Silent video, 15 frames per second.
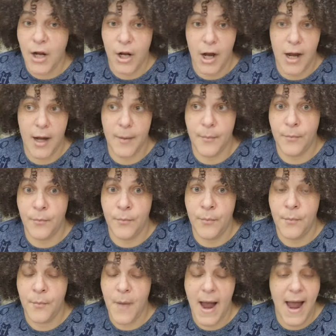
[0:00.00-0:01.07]
Um,
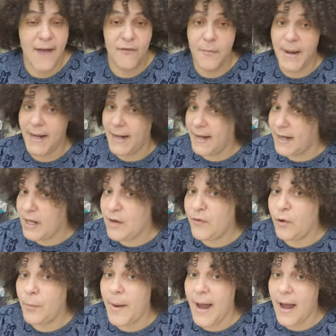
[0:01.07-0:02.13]
I haven't made any of her,